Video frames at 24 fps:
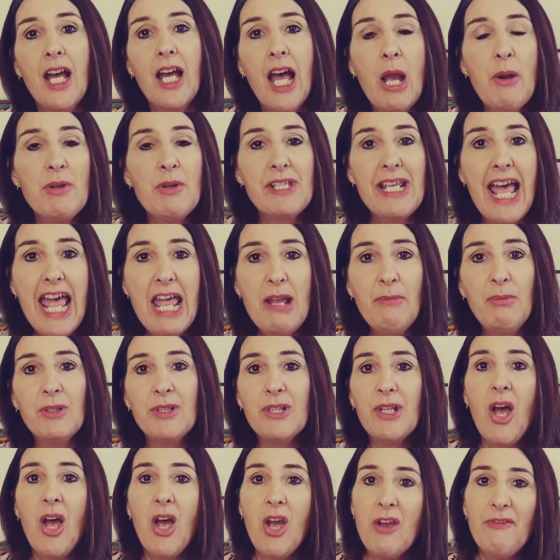I was
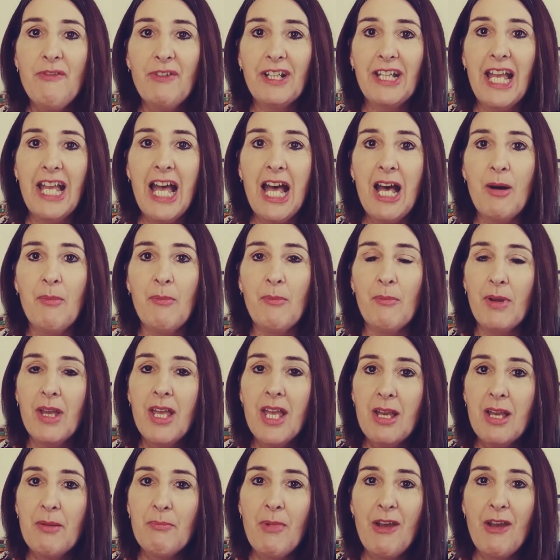able to overcome
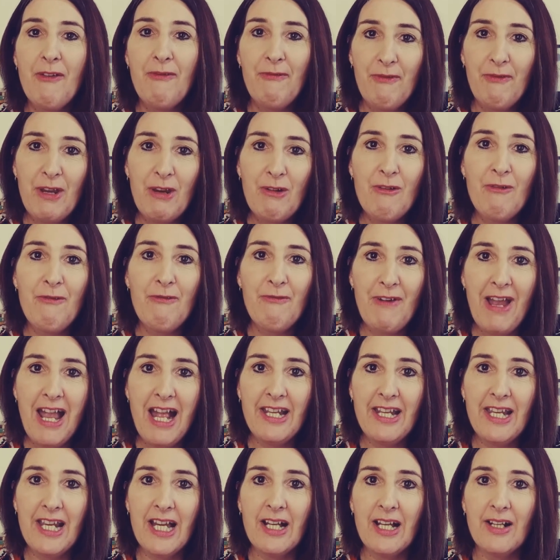my fear of
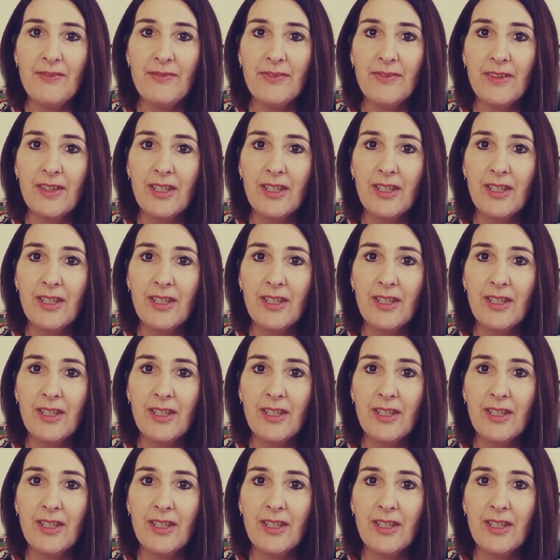failure.